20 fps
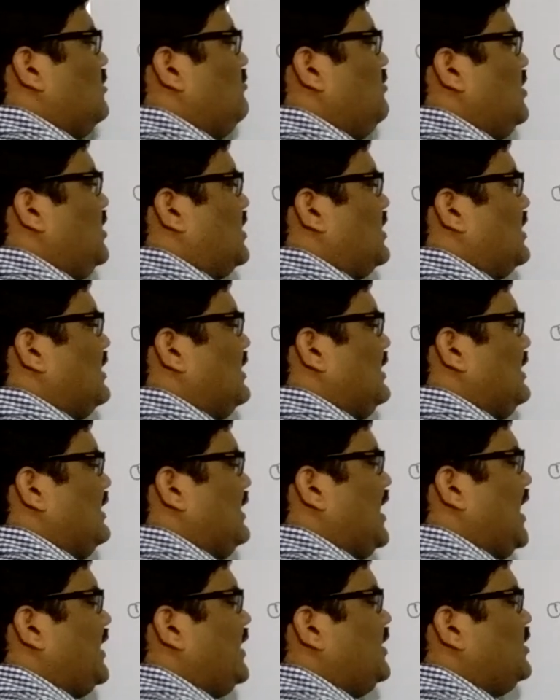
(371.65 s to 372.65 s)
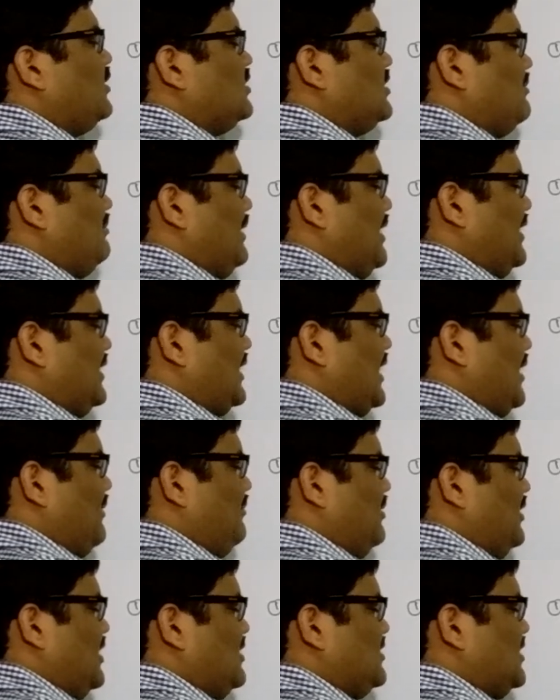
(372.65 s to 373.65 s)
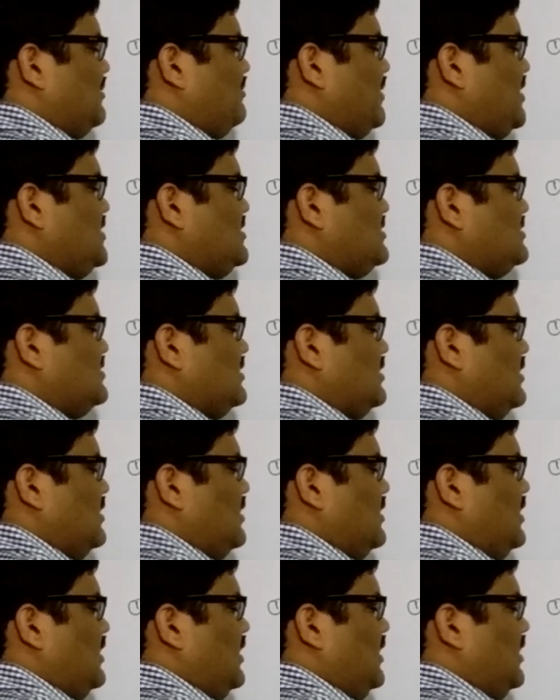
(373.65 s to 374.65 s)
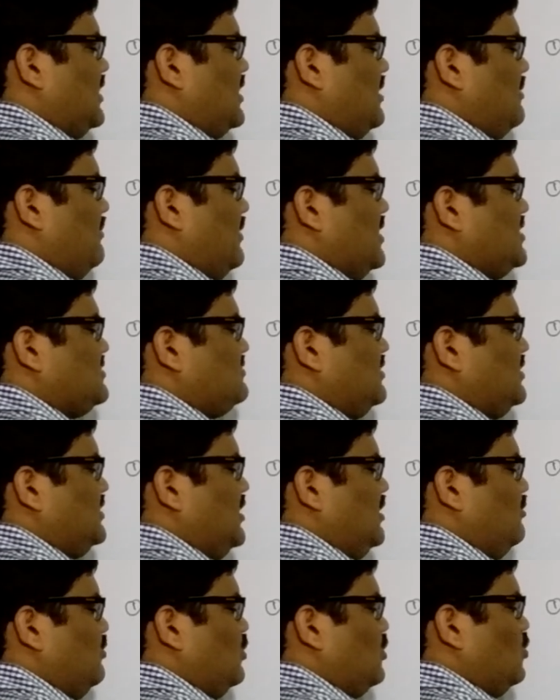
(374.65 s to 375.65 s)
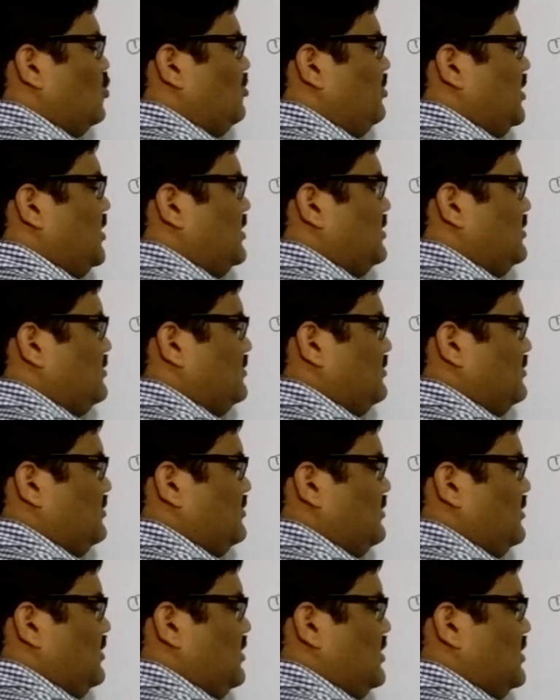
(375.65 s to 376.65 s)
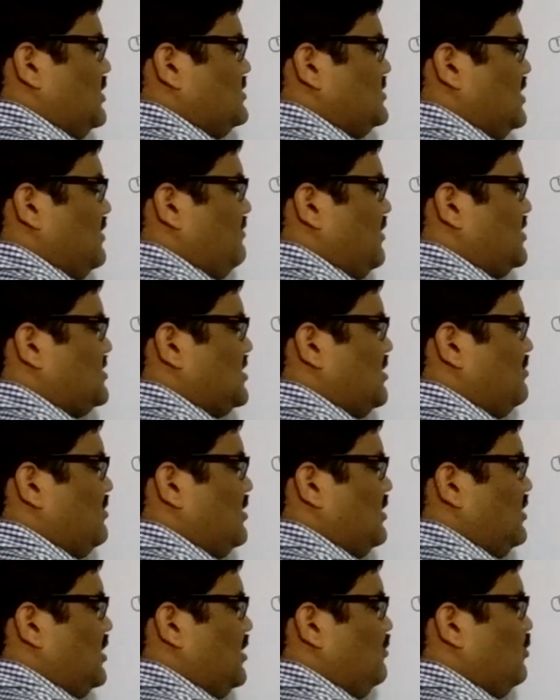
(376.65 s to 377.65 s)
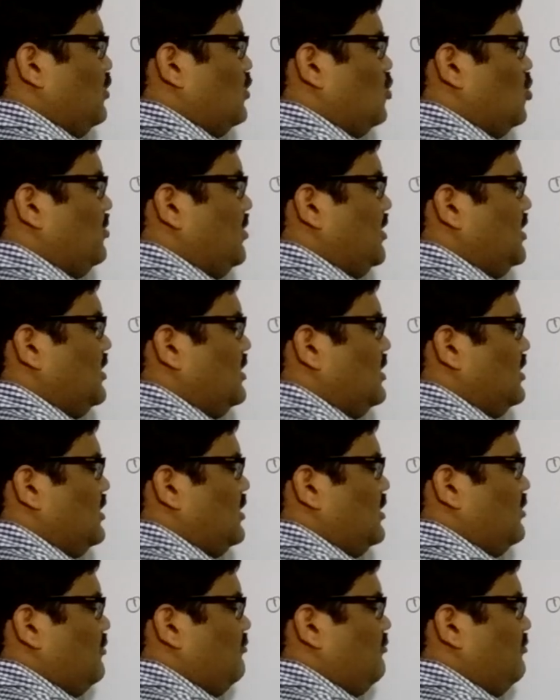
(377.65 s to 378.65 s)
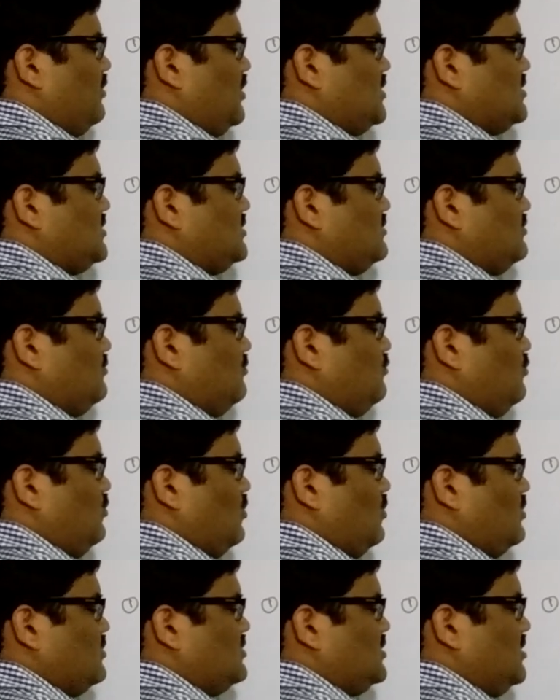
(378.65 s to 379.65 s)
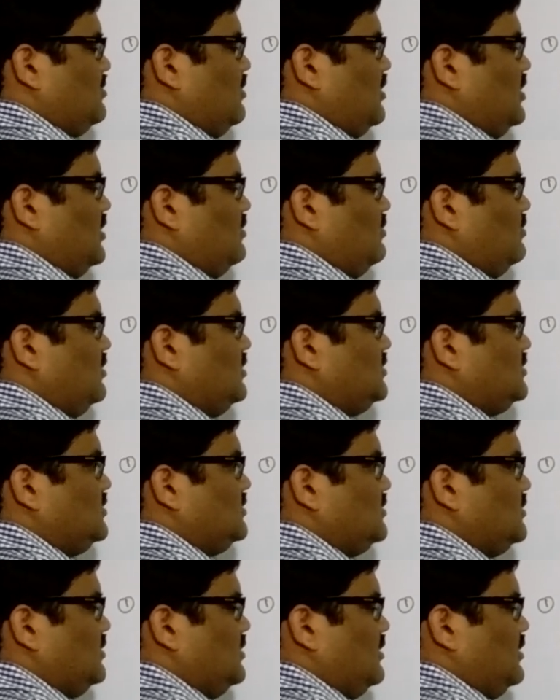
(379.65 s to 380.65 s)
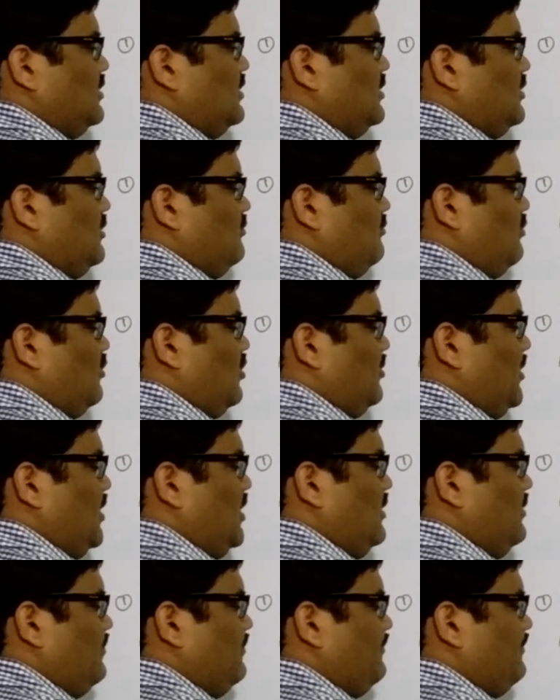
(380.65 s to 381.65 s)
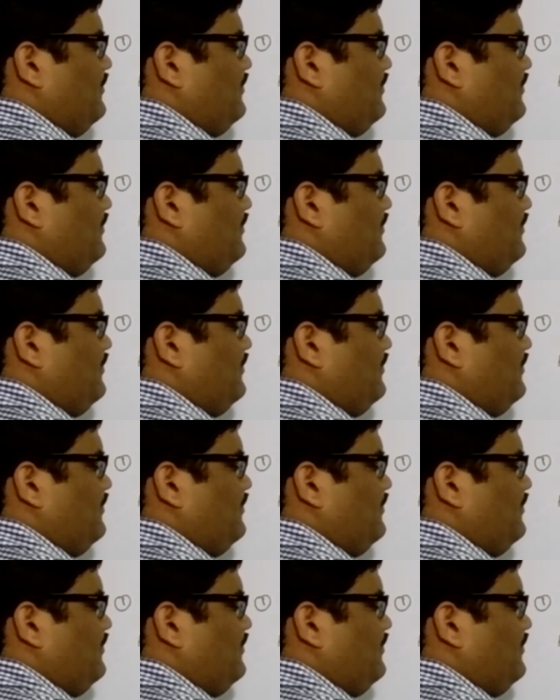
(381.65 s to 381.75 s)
will get into the blood capillary. That means it combines with hemoglobin. Say for example, hemoglobin first 4 oxygen molecules forming